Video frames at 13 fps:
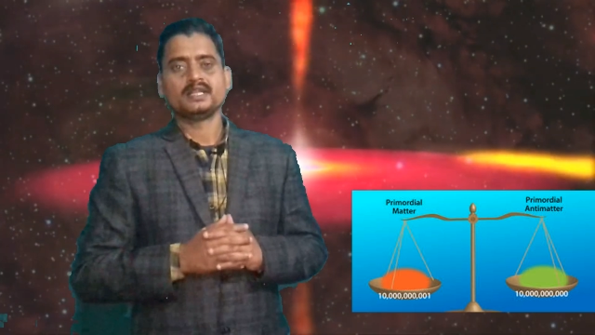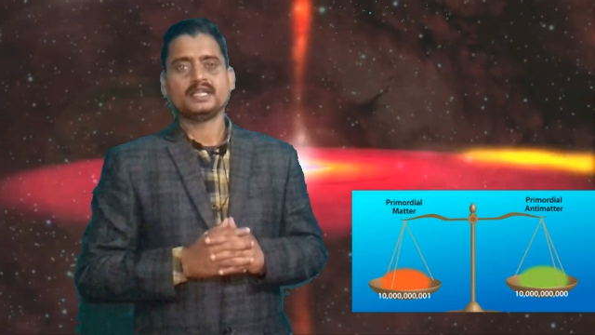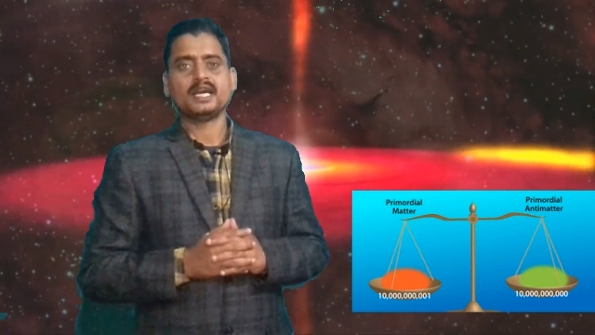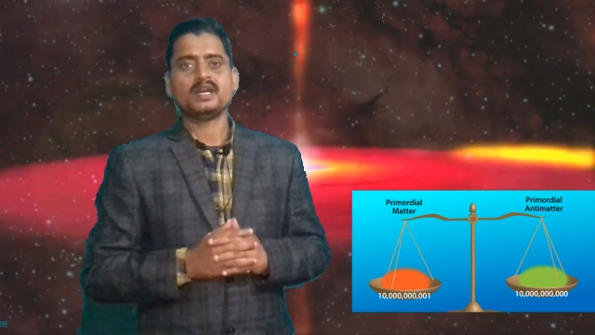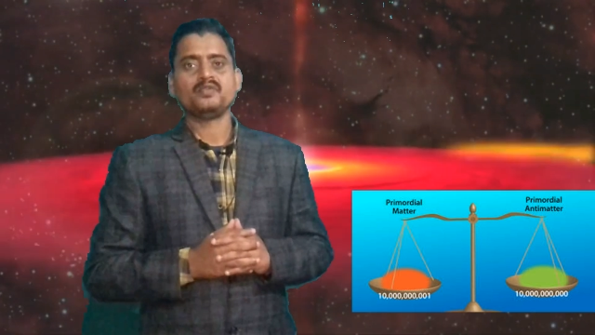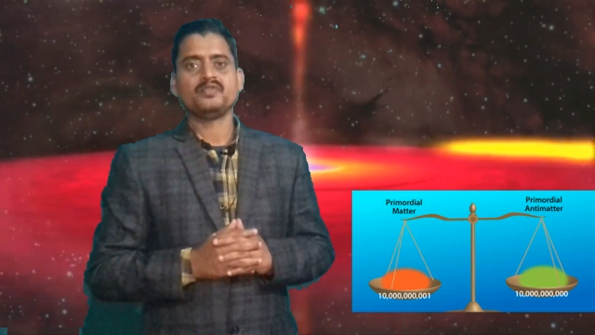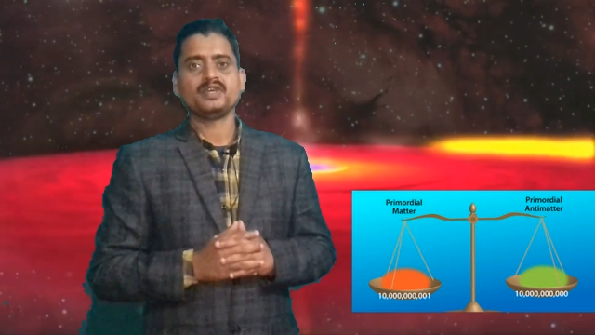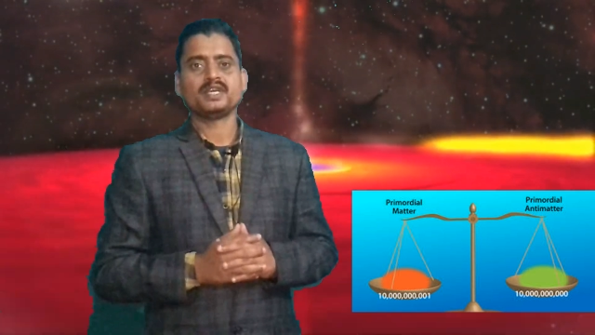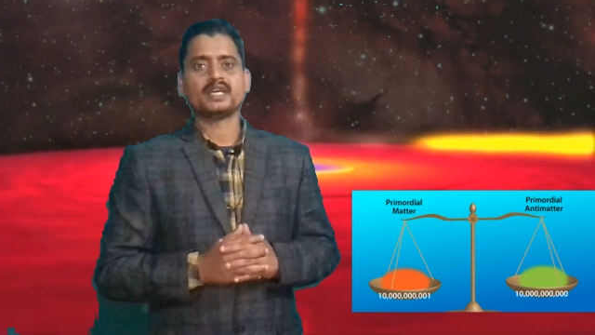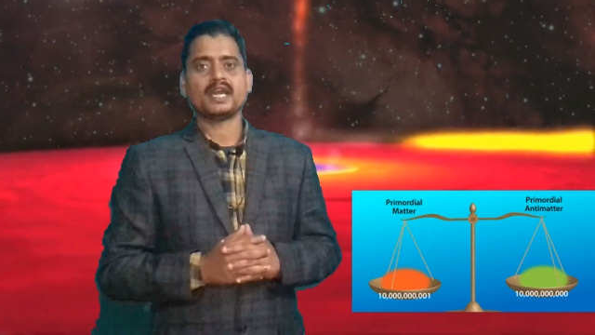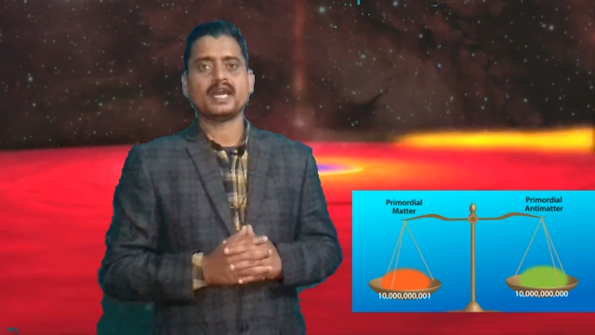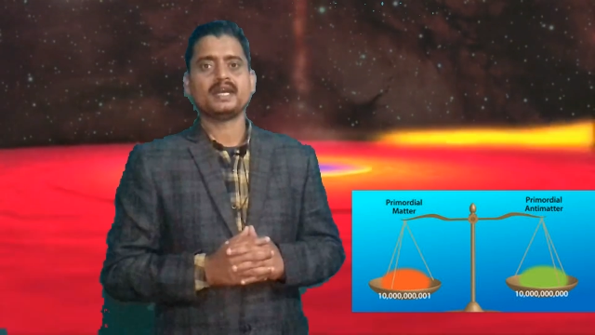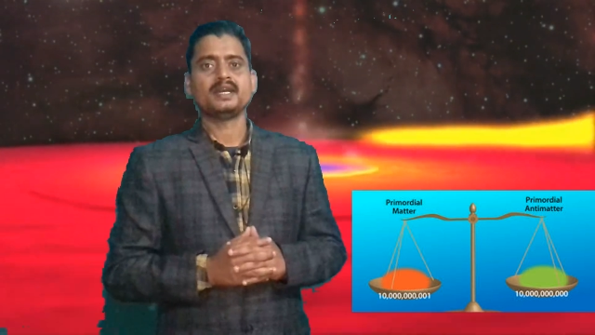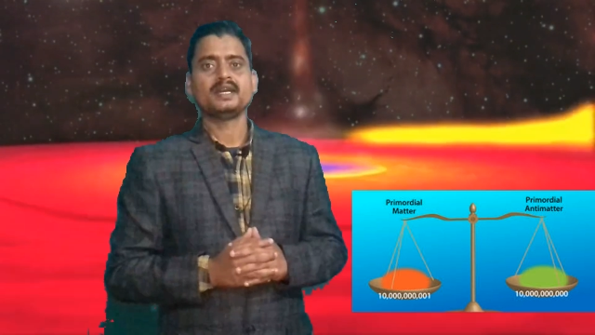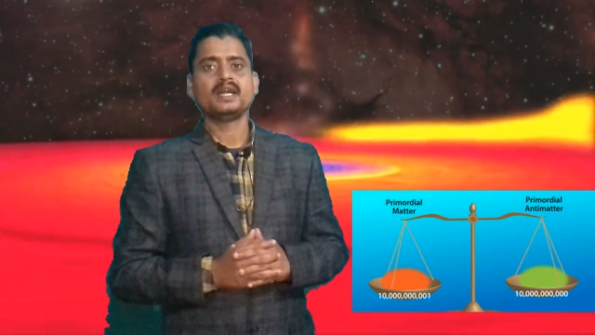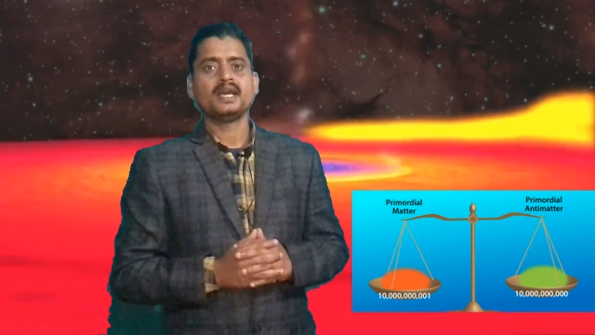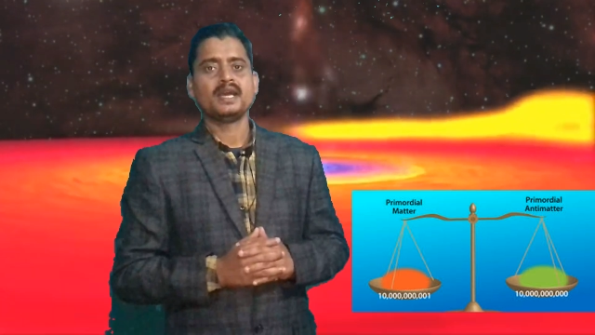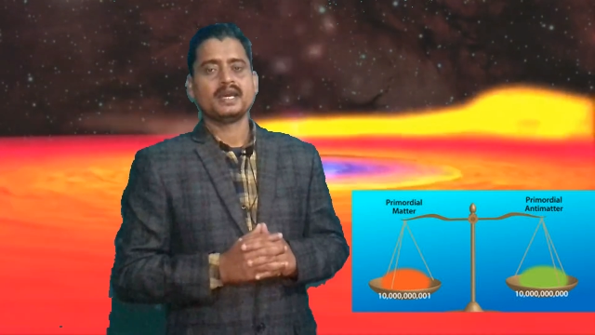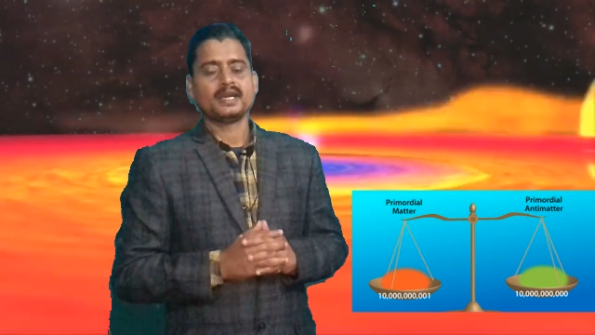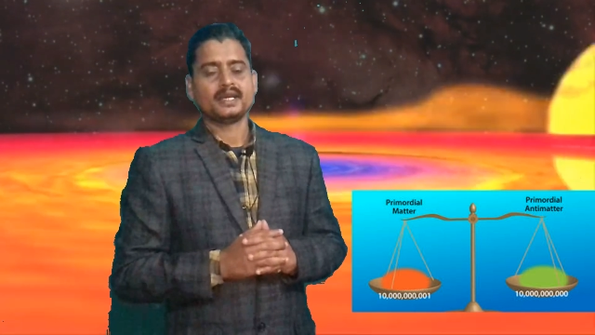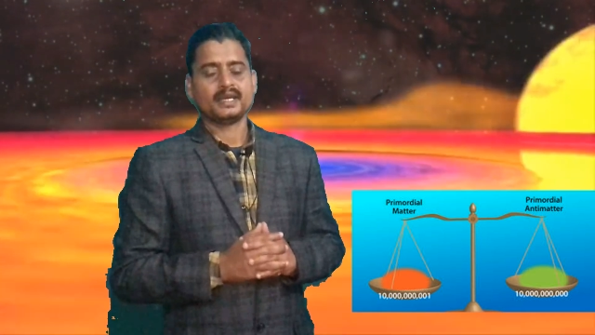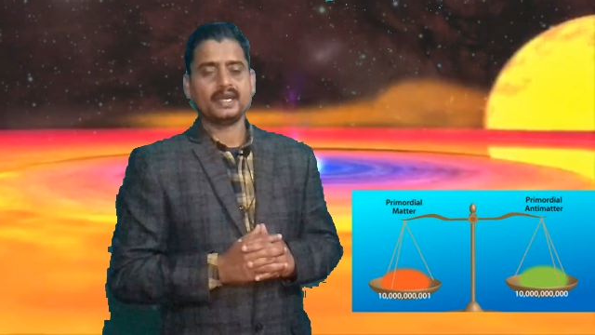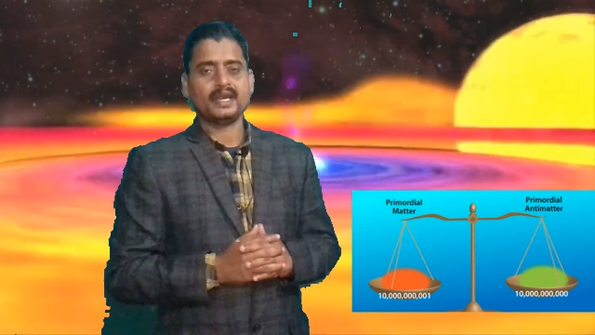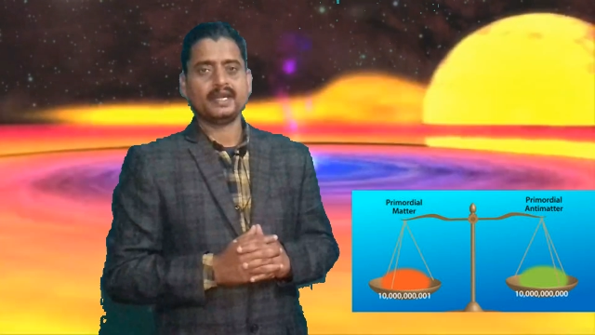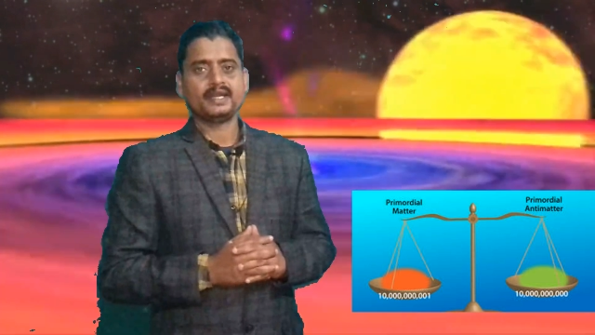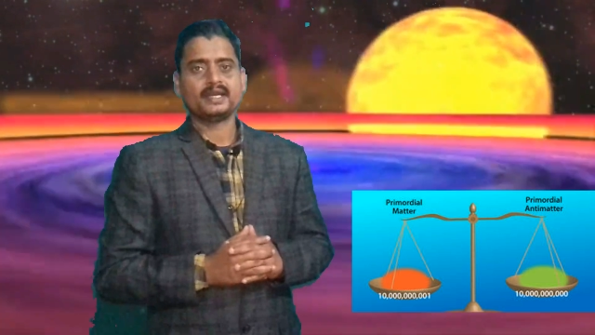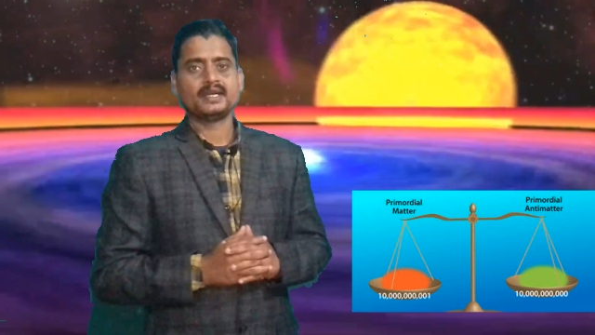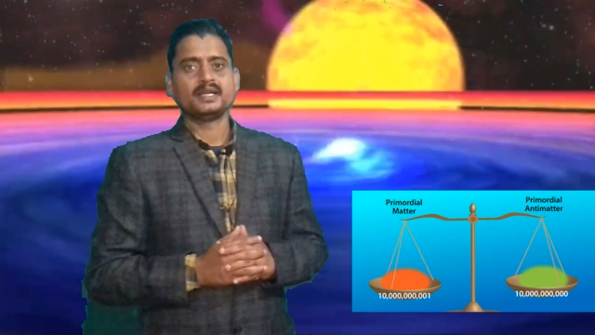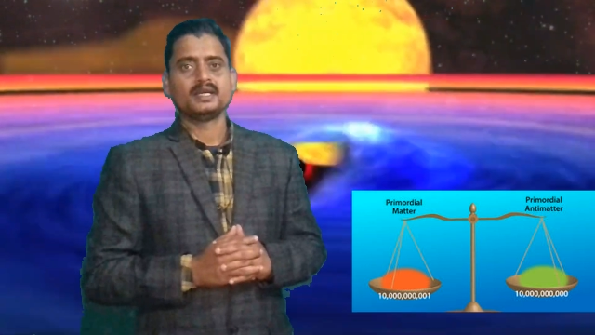then we can get